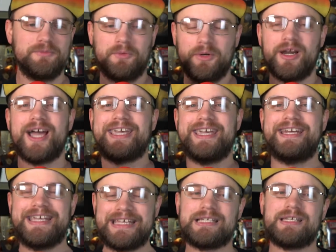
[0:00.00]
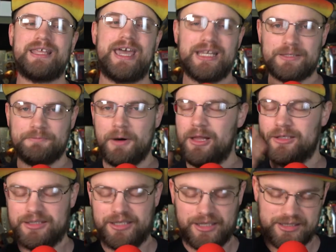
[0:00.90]
we're not getting into that. It's
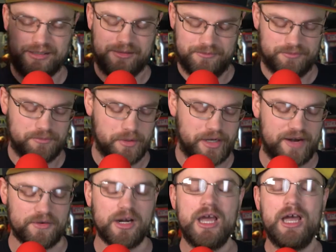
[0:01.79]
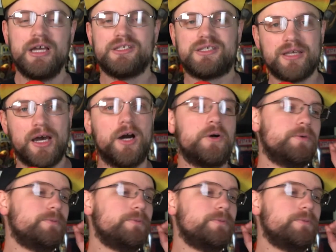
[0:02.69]
politics and whatever. So,